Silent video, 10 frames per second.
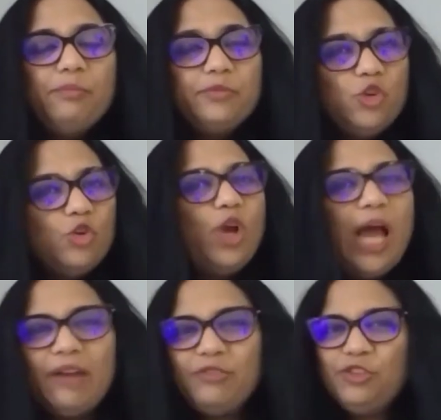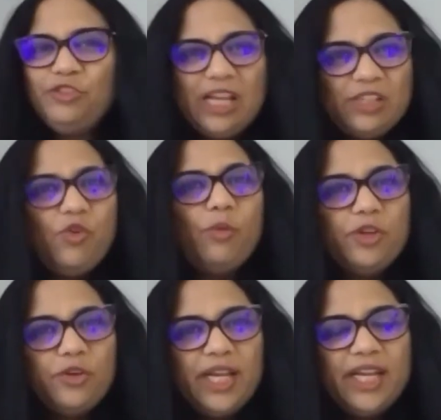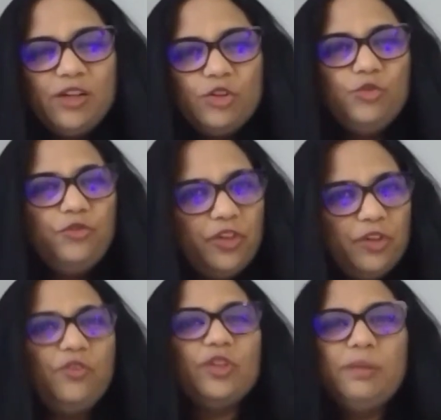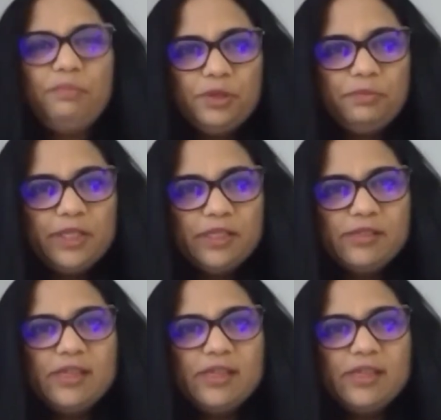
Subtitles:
So you have to transform your data to fit for the purpose.